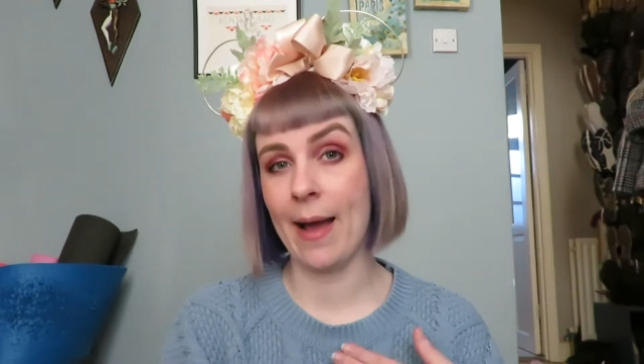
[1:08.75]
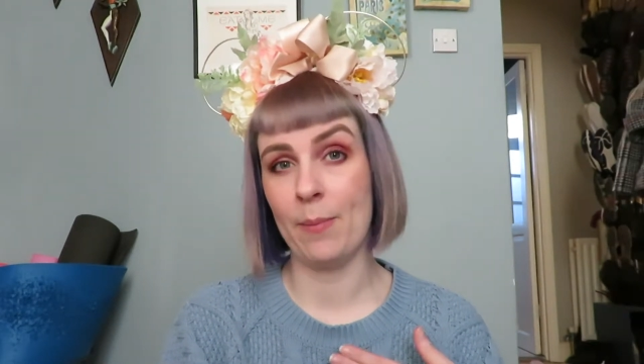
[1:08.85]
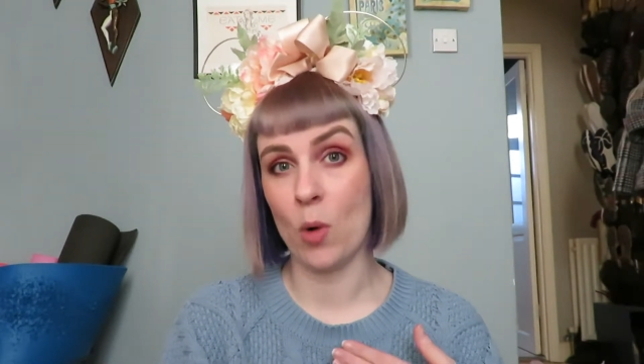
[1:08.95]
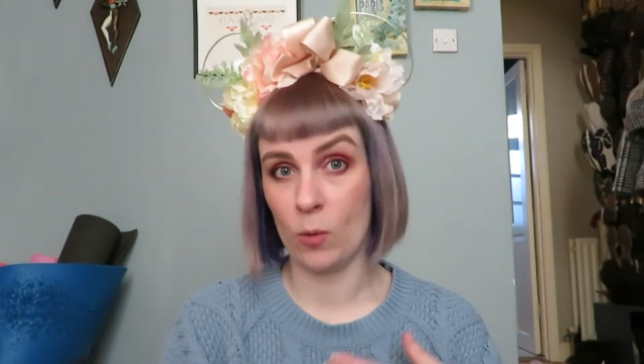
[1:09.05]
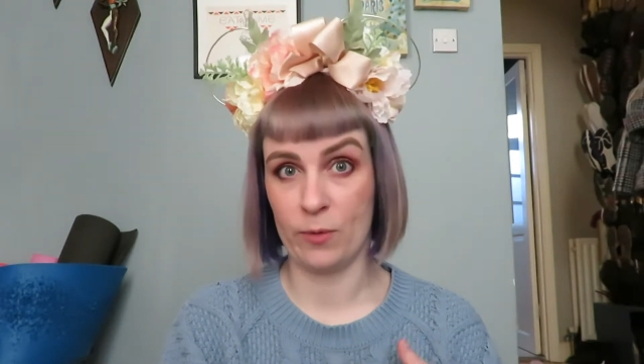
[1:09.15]

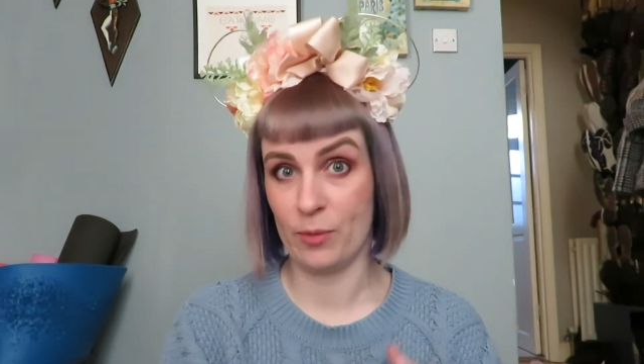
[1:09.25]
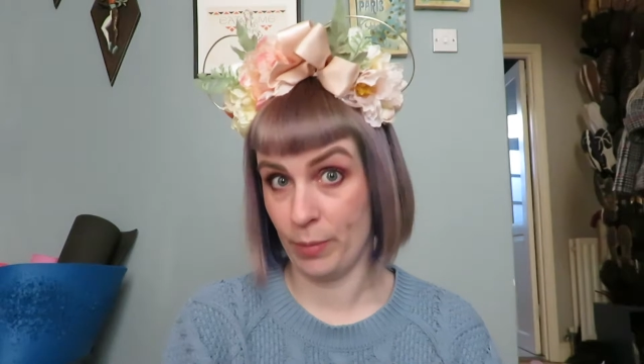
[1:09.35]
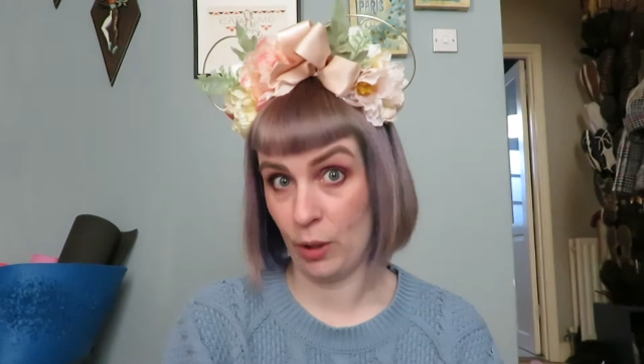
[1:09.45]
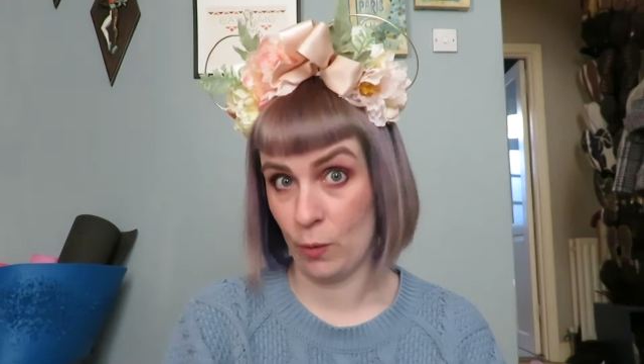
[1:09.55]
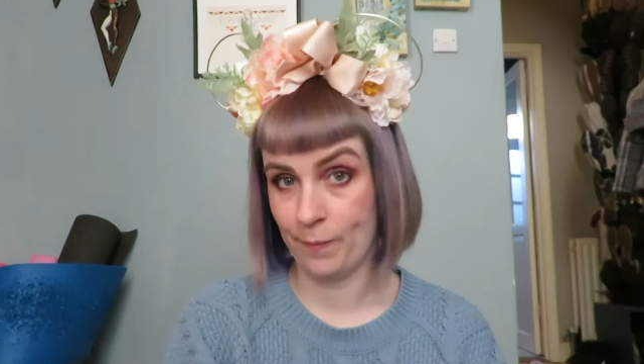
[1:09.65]
I'm almost
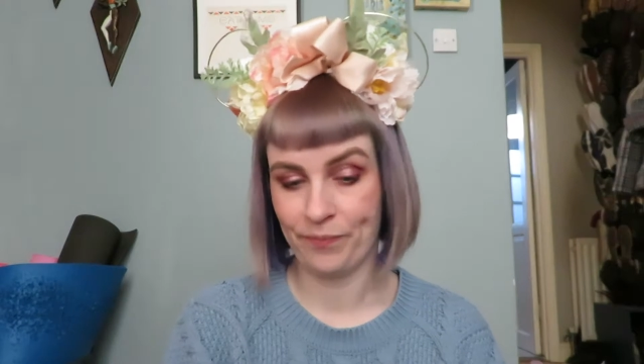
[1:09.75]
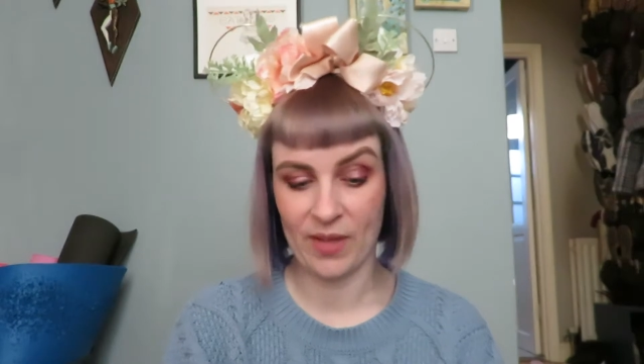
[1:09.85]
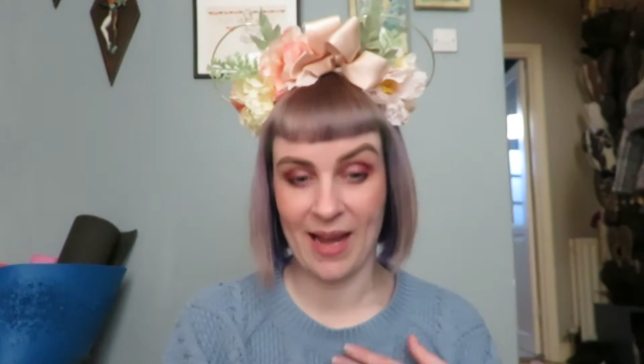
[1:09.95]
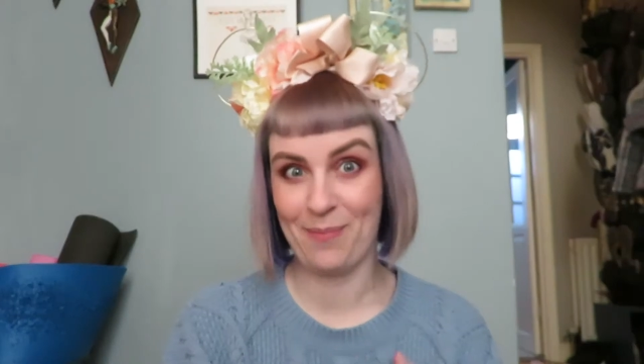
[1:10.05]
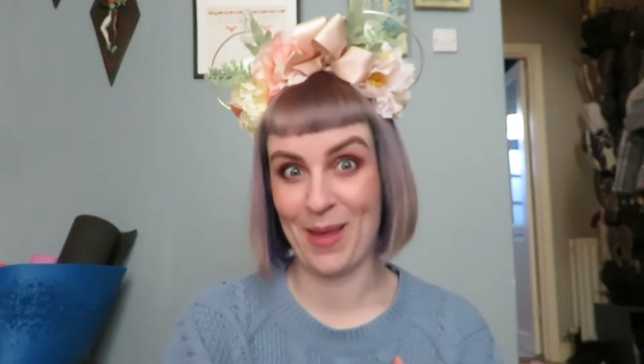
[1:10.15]
blue.
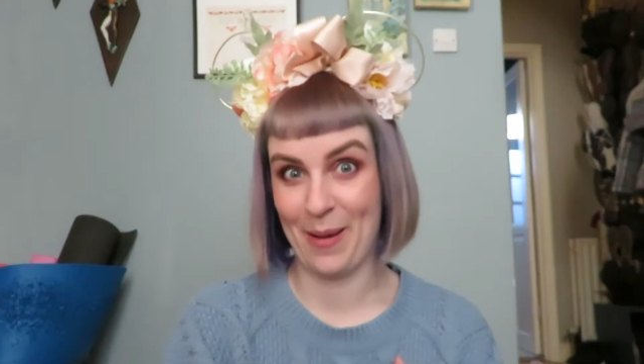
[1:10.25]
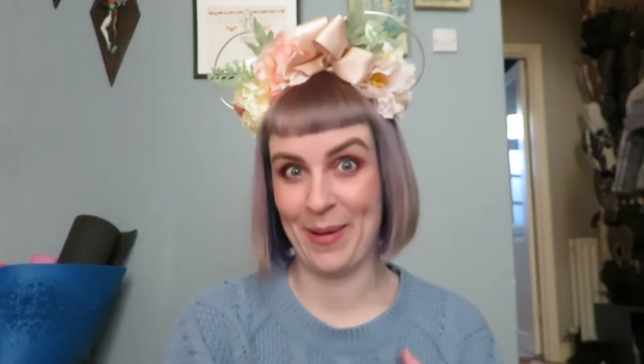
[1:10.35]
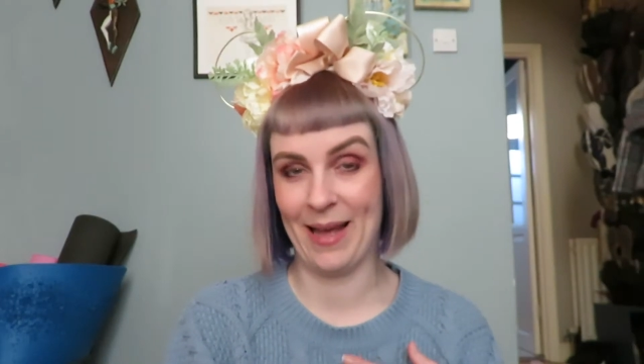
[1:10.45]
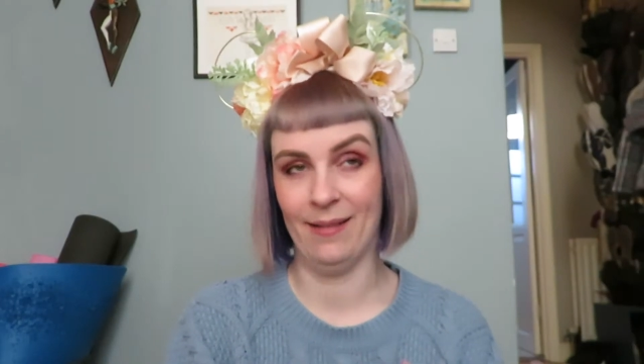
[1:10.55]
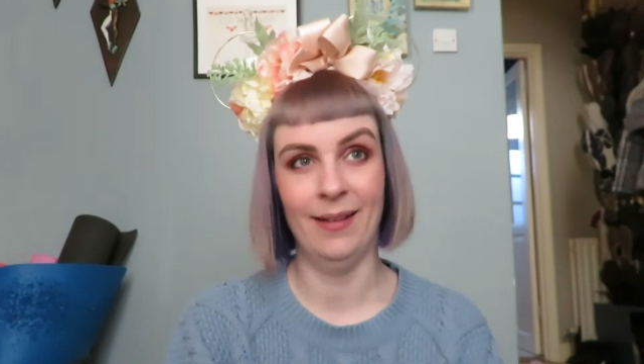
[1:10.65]
I'm that
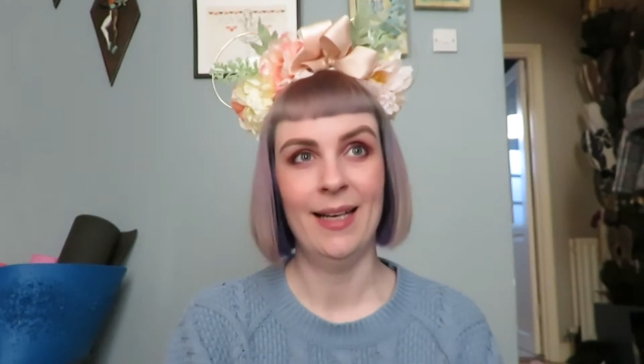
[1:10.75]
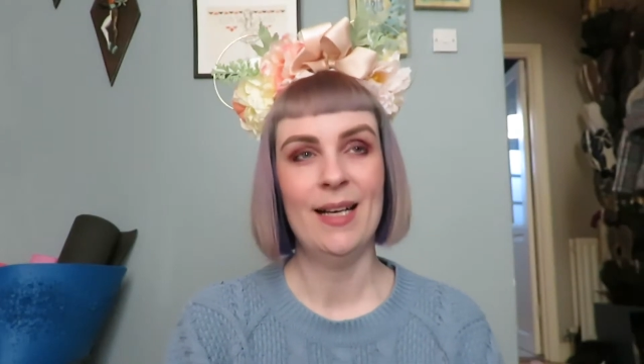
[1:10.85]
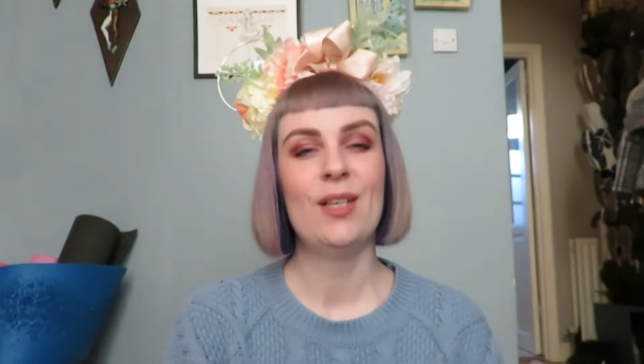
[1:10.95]
pale.